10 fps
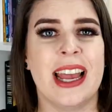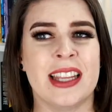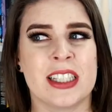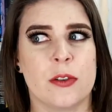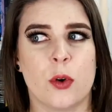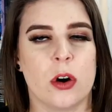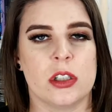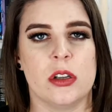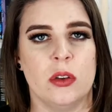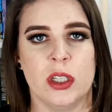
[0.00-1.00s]
And that's, of
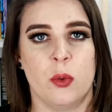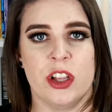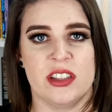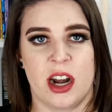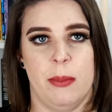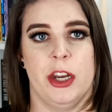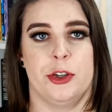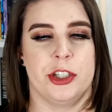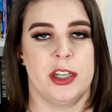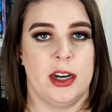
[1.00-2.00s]
course, only ones that I'm
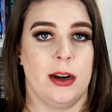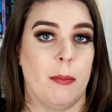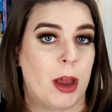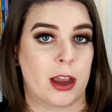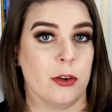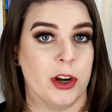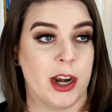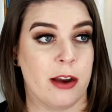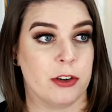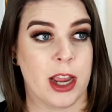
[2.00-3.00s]
interested in. I'm not going to
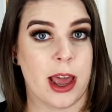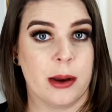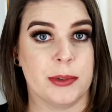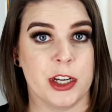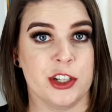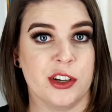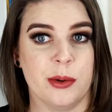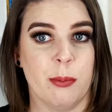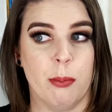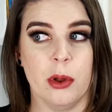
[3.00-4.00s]
read every
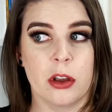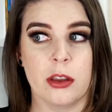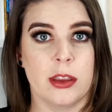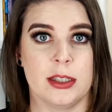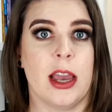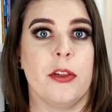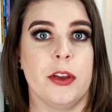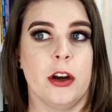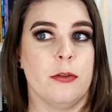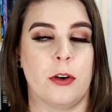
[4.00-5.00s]
adaptation book that's out
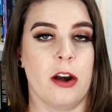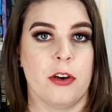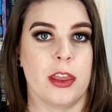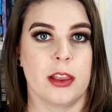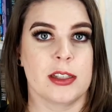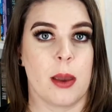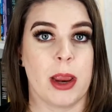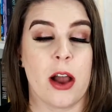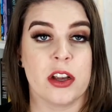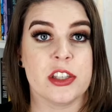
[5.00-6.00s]
there for everything that's
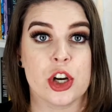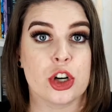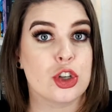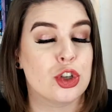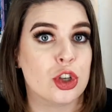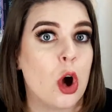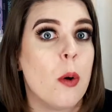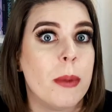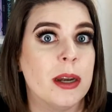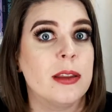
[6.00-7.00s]
coming out because there are
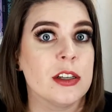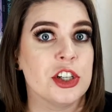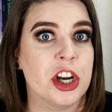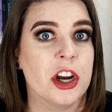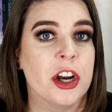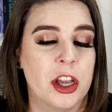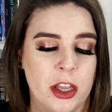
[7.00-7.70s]
so many this year.